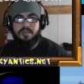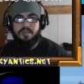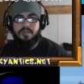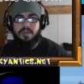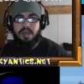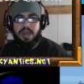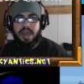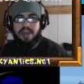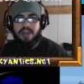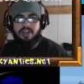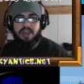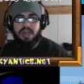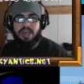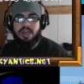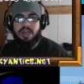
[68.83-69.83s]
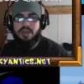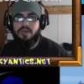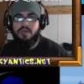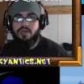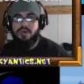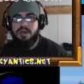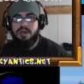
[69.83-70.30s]

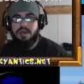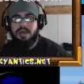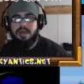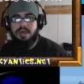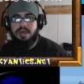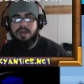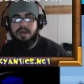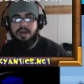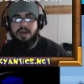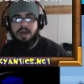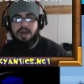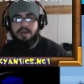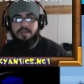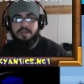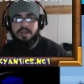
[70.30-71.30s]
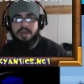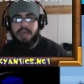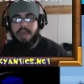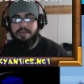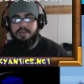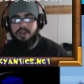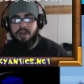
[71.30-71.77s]
AGDQ,
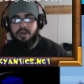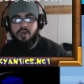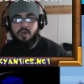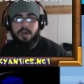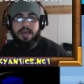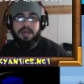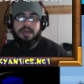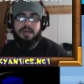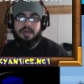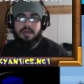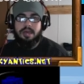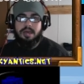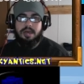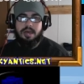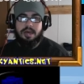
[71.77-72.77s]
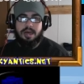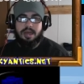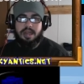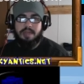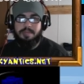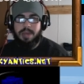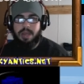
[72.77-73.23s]
Games Done Quick,
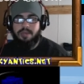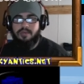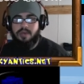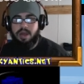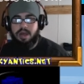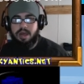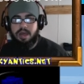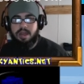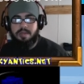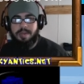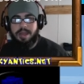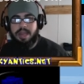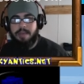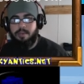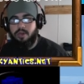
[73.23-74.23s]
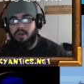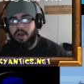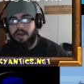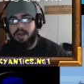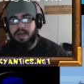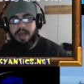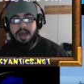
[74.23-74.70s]
Speed Demos
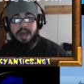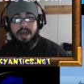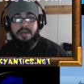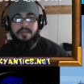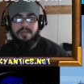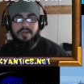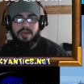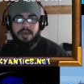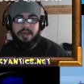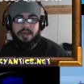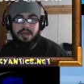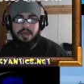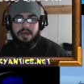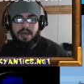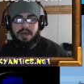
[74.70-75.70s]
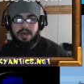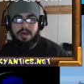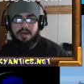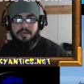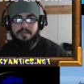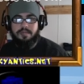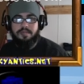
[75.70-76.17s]
Archive,
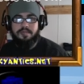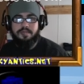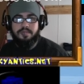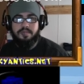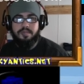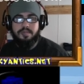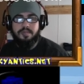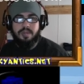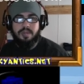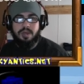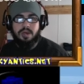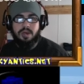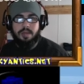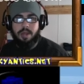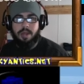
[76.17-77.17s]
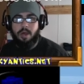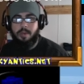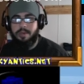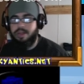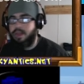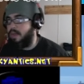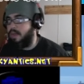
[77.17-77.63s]
I'm gonna
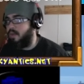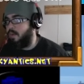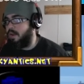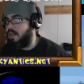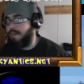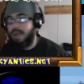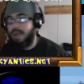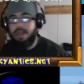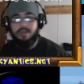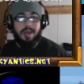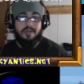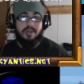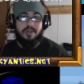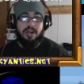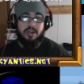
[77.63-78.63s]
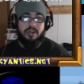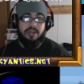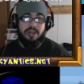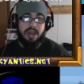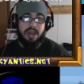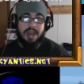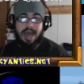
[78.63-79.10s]
see another one, Speedrunners
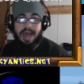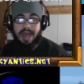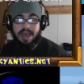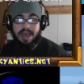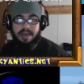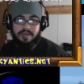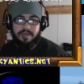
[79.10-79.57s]
Live,